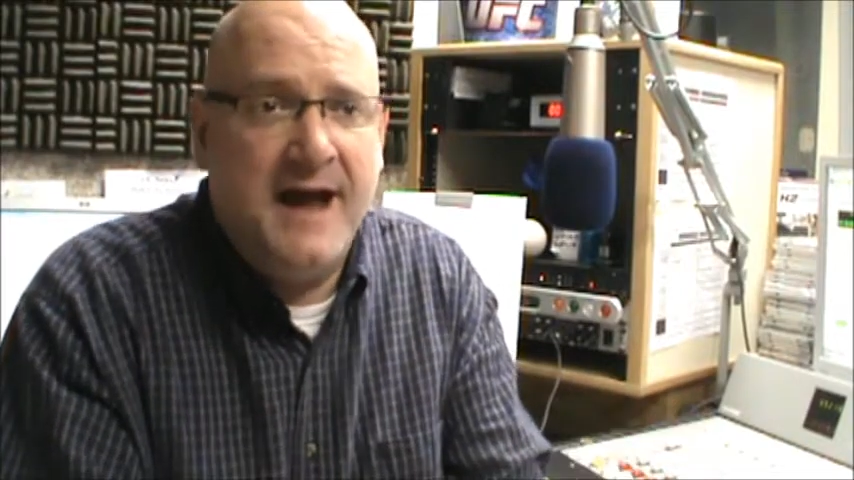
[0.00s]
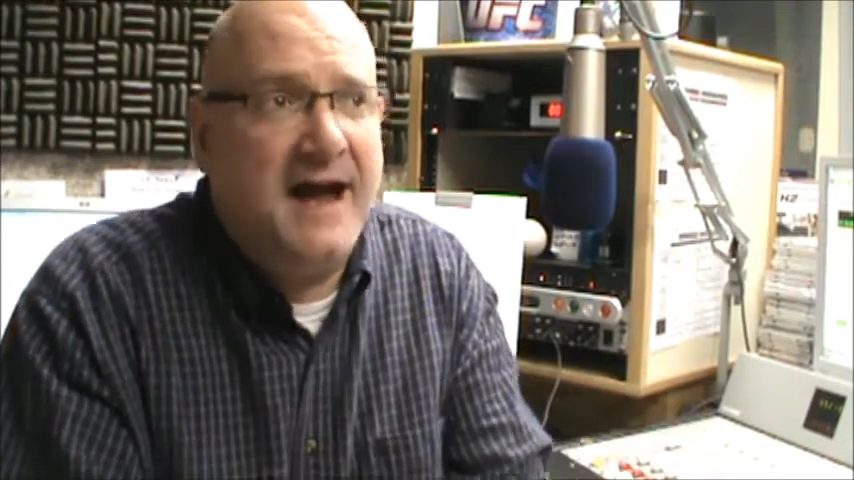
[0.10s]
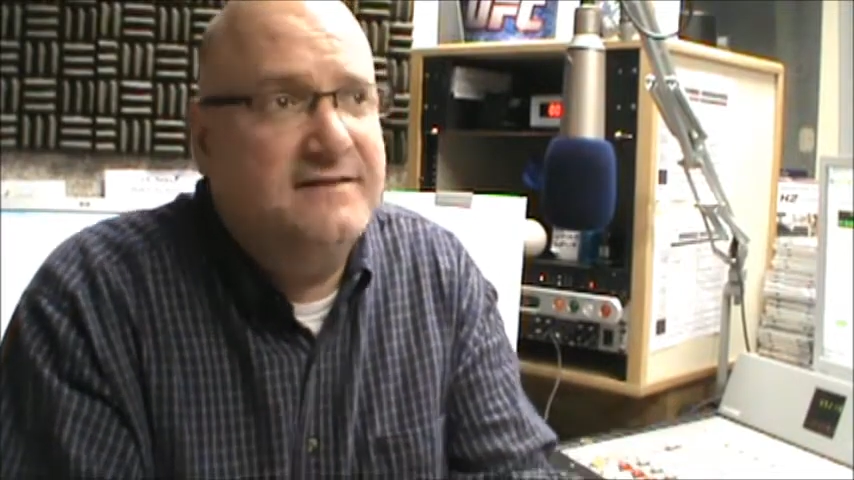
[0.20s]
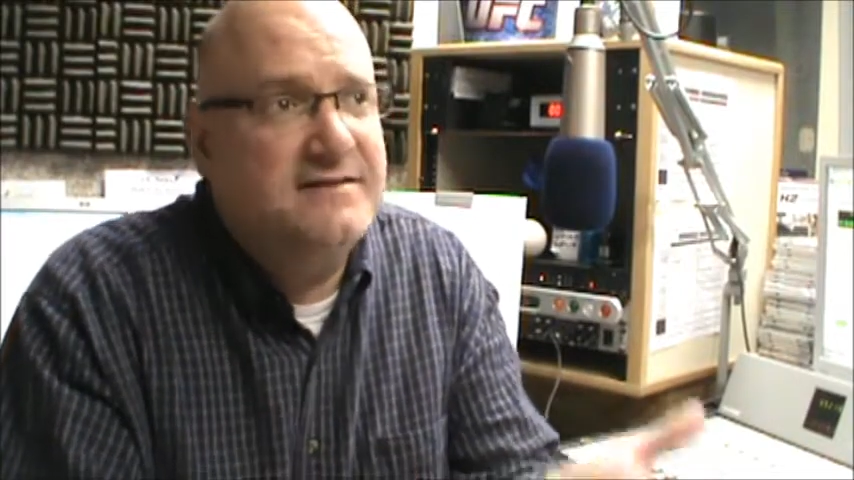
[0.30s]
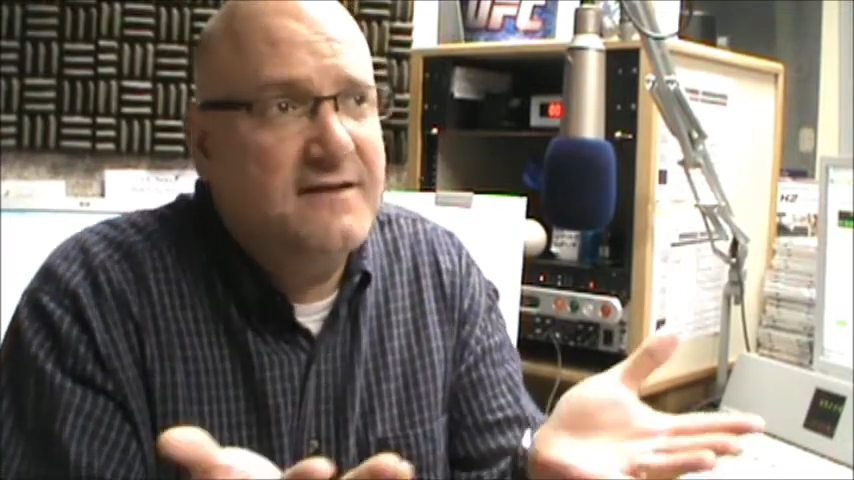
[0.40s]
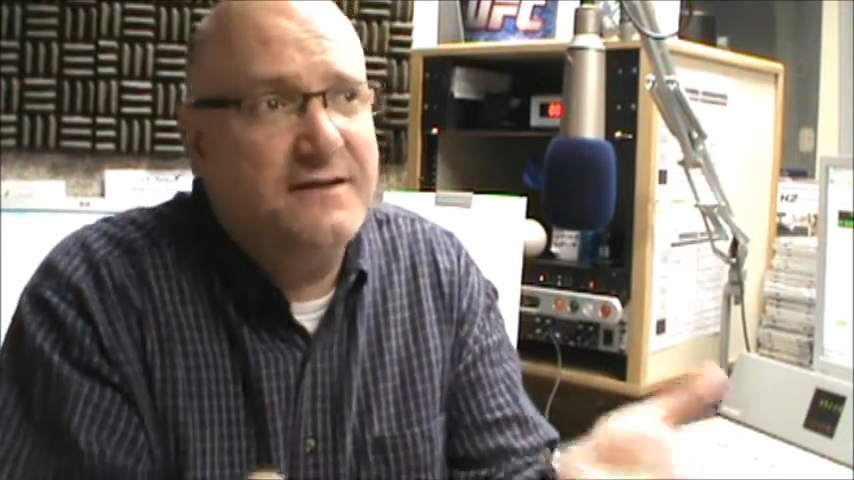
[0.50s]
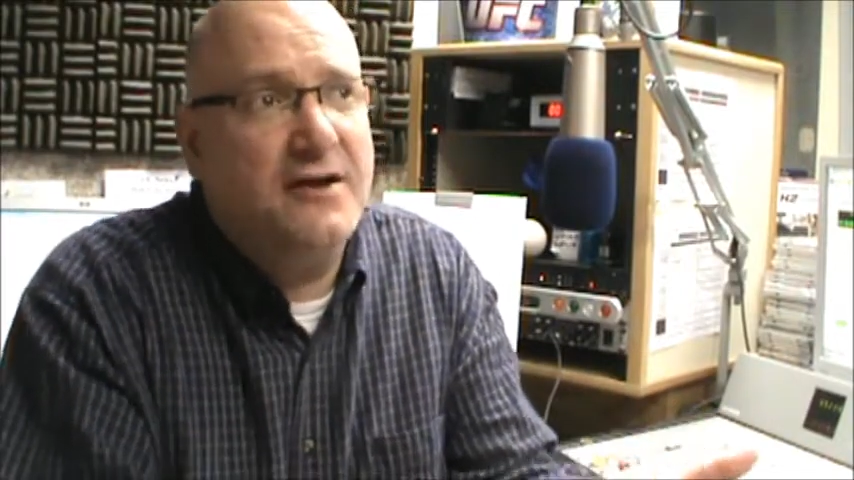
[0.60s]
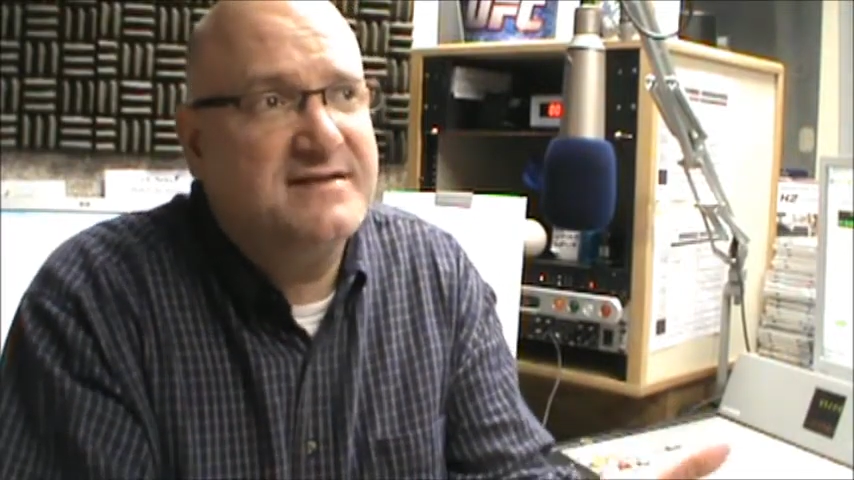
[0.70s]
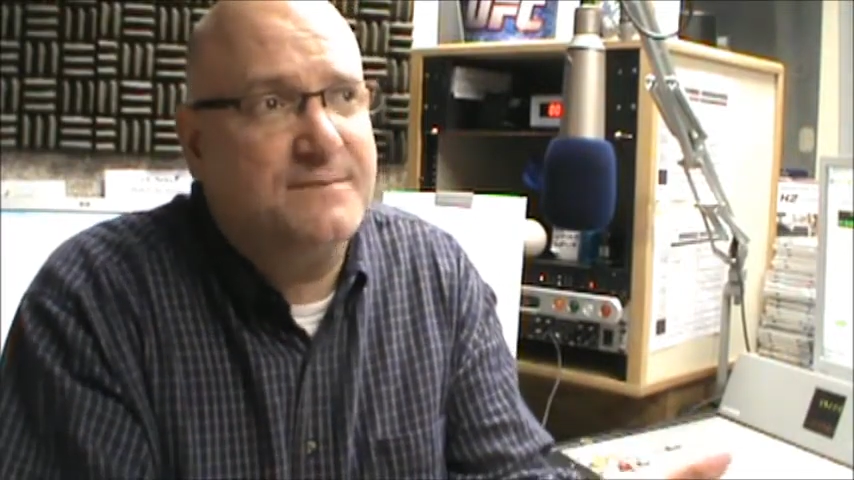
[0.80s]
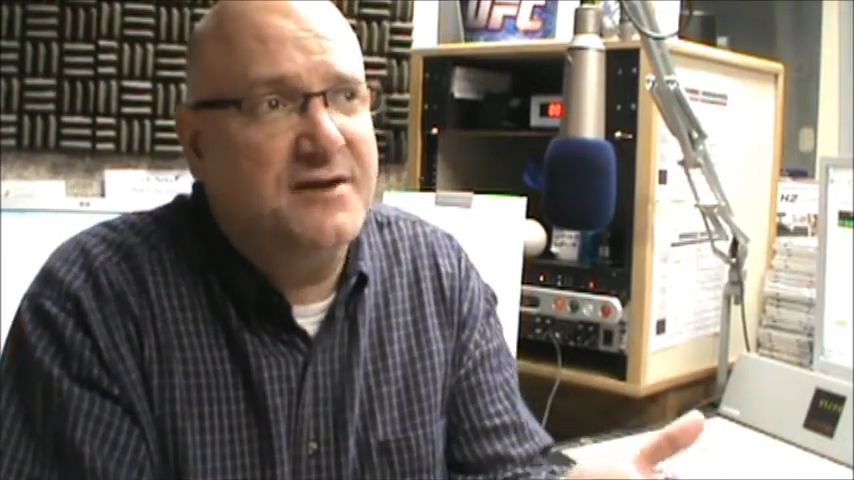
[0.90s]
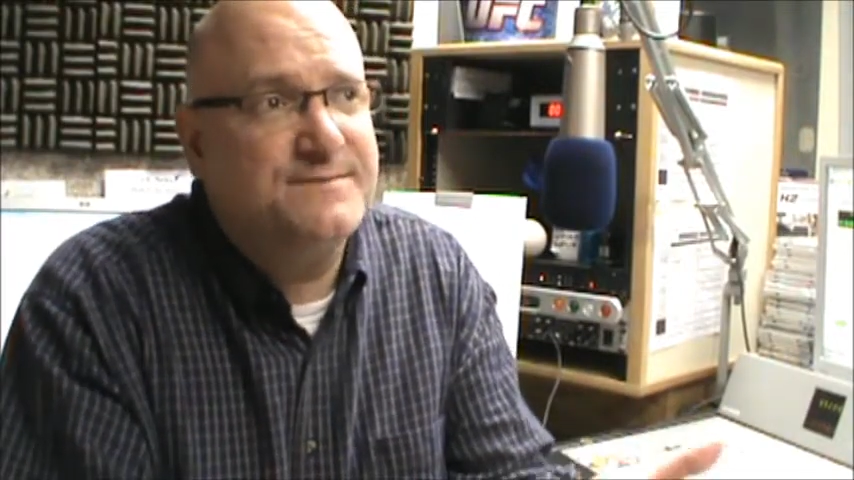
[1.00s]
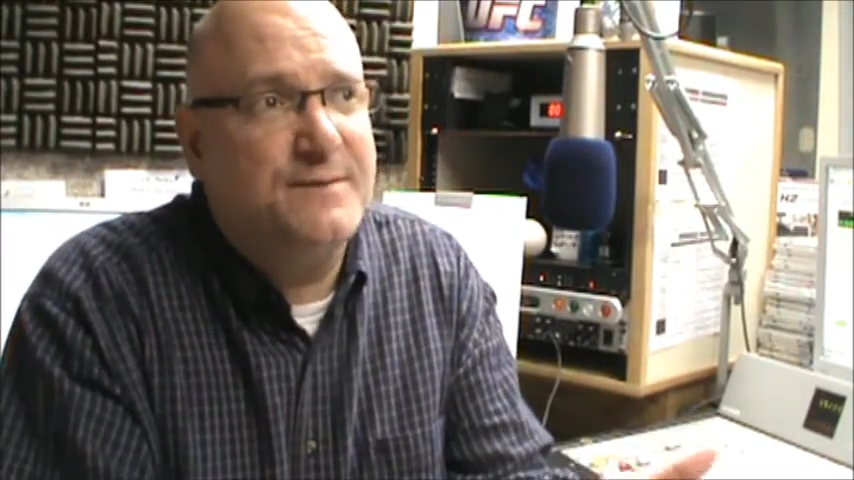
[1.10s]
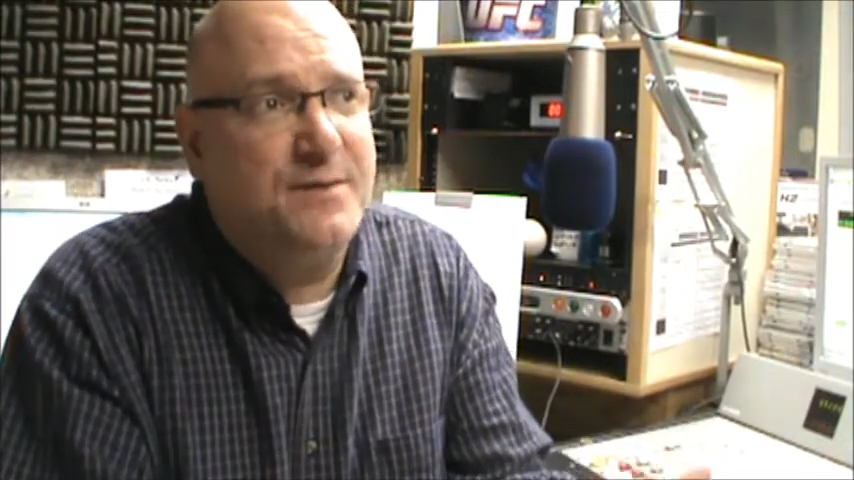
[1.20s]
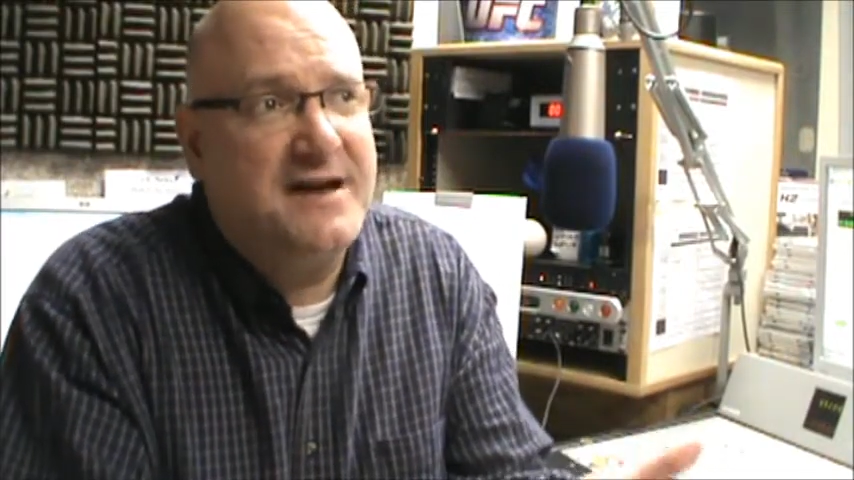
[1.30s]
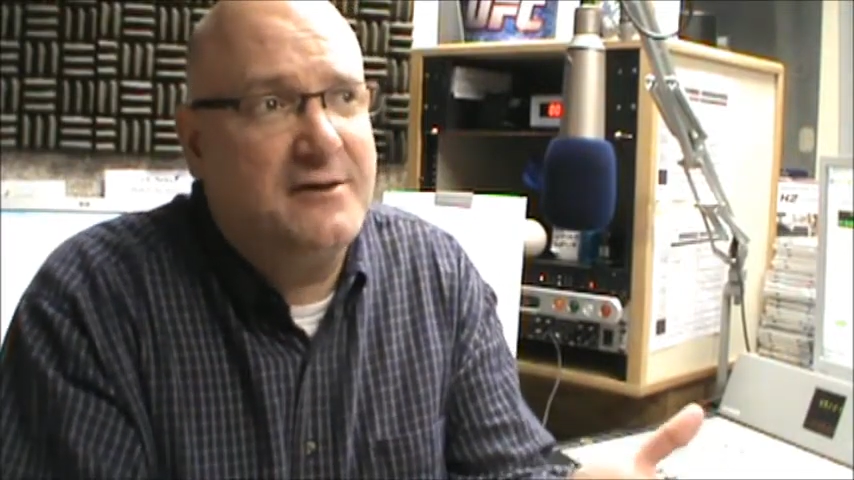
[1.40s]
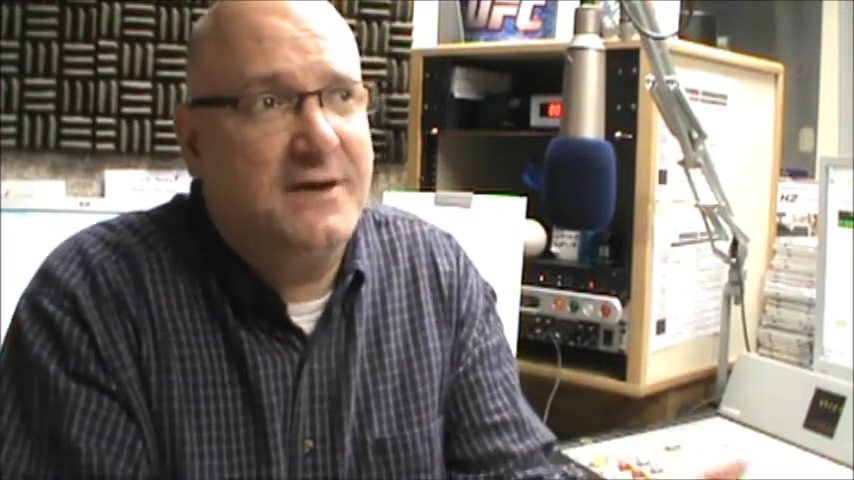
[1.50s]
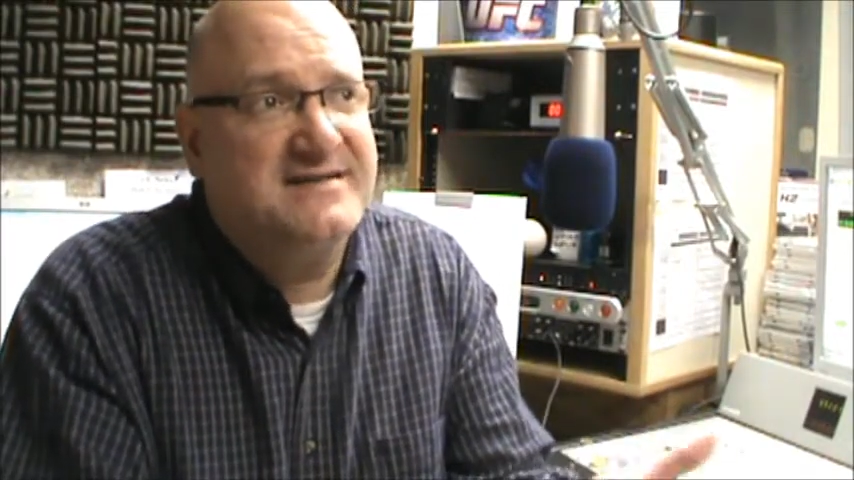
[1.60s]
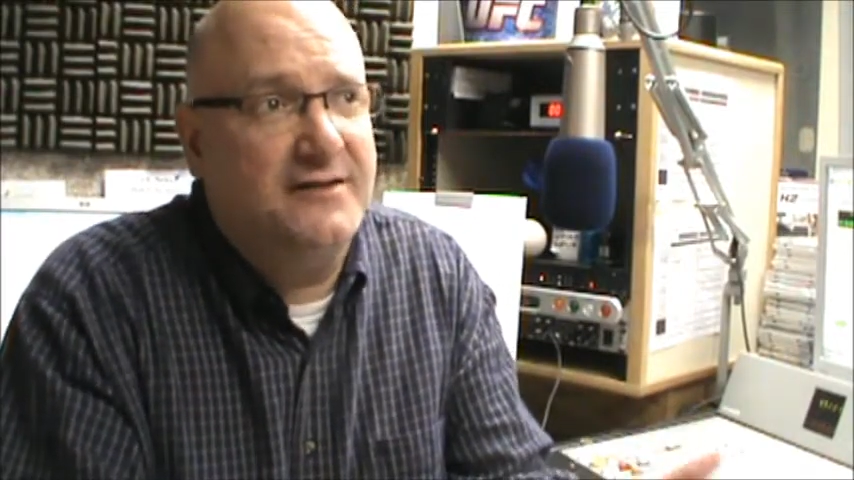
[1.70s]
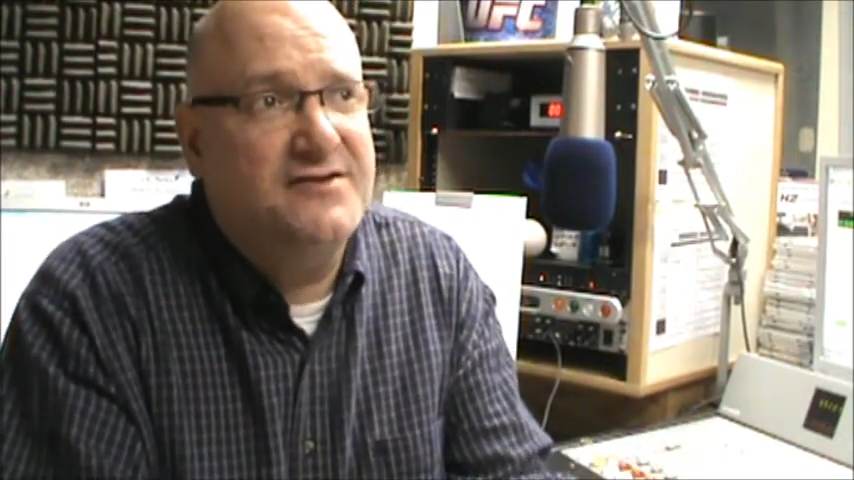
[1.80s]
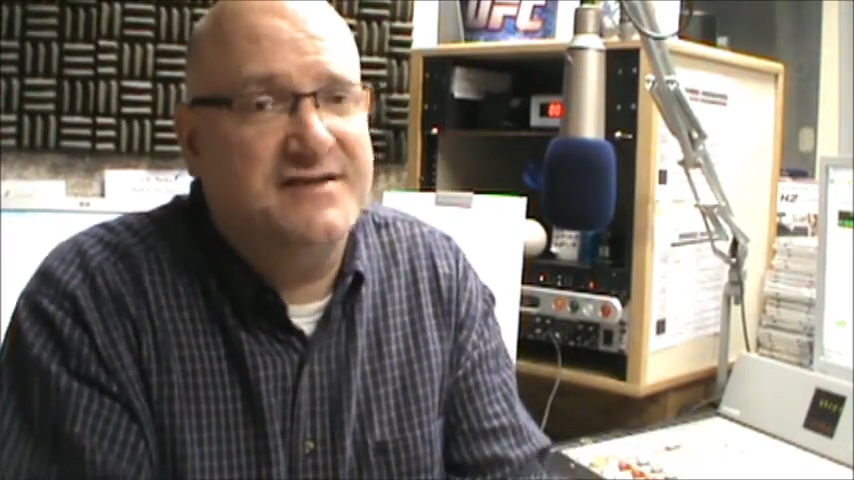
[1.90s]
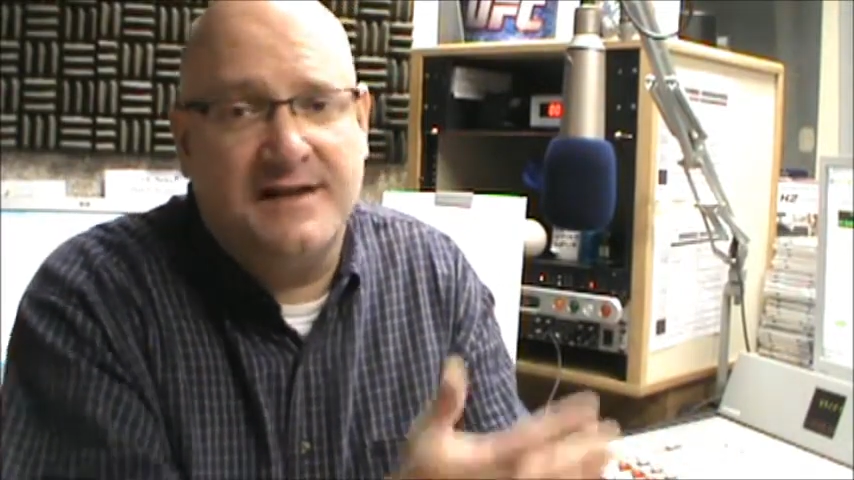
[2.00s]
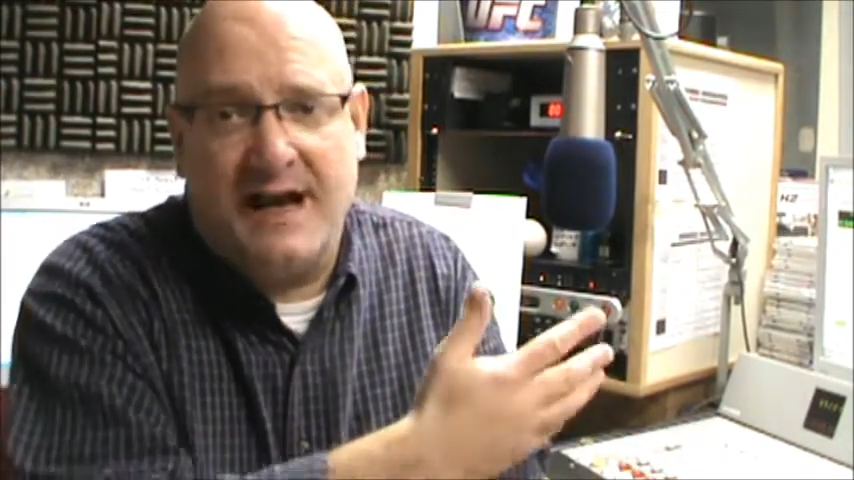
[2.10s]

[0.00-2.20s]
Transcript: And you ever notice most people make a resolution